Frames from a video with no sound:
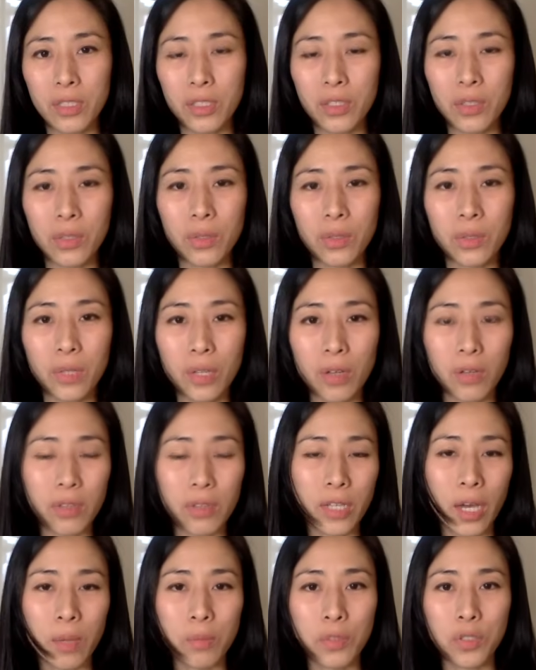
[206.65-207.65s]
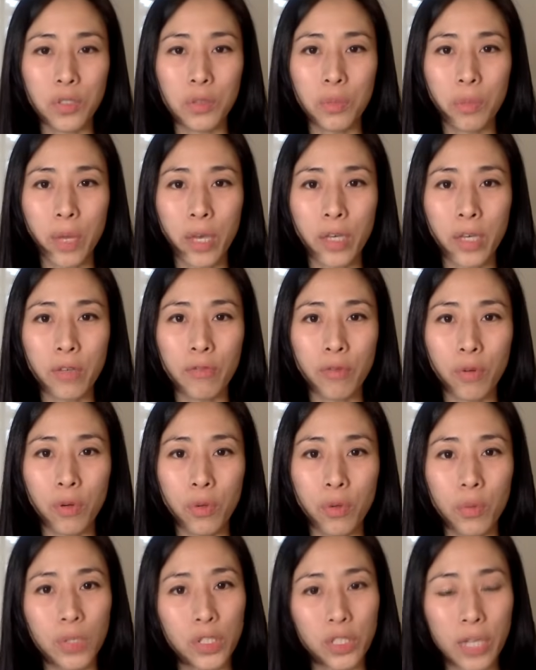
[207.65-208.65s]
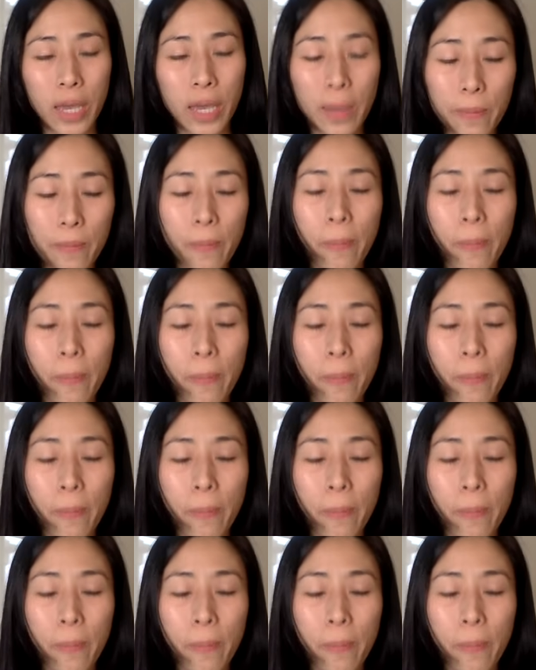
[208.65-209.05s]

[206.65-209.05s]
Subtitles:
A lot of times you pay for what you get.